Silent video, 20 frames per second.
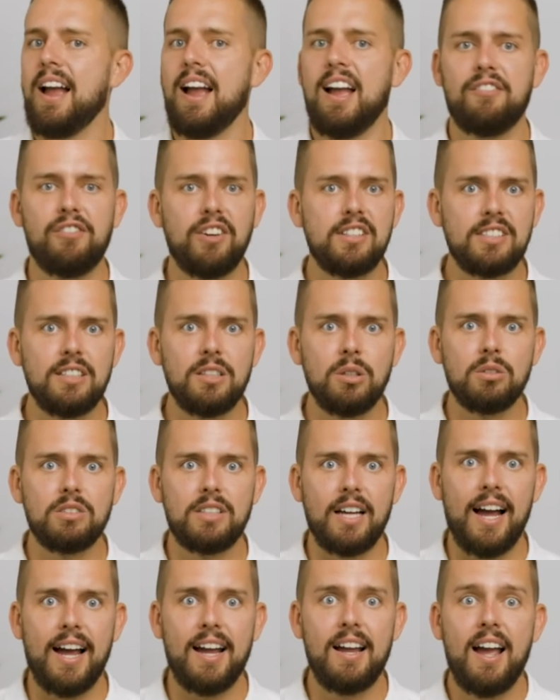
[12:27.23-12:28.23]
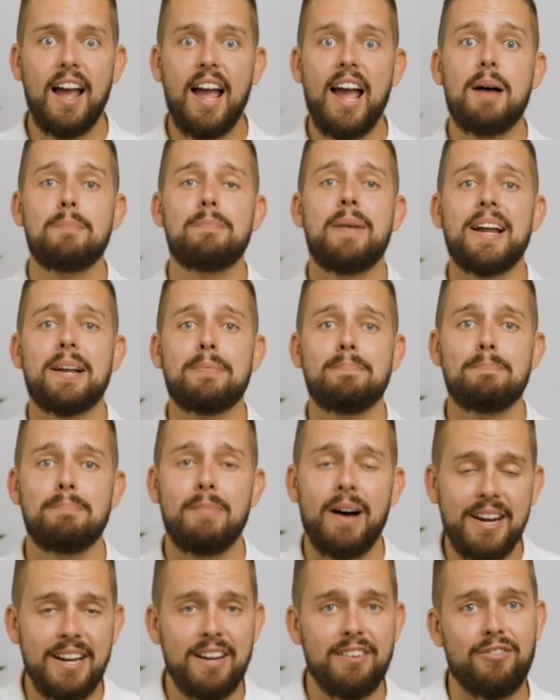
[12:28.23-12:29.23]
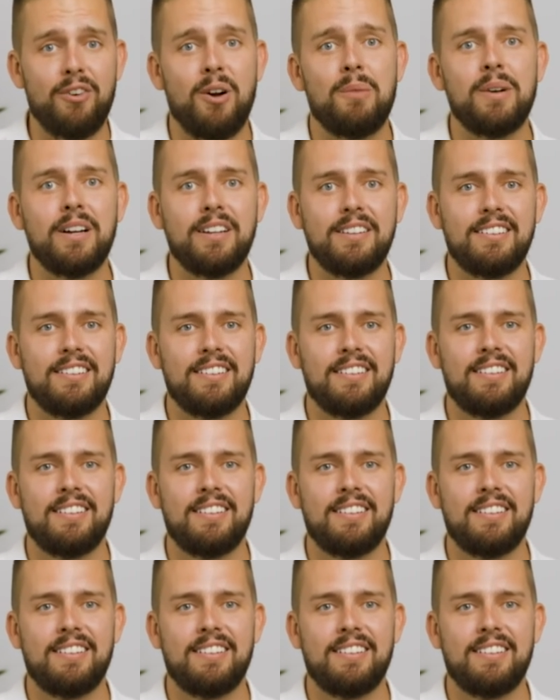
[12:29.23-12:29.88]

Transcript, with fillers: every single day and make money from it.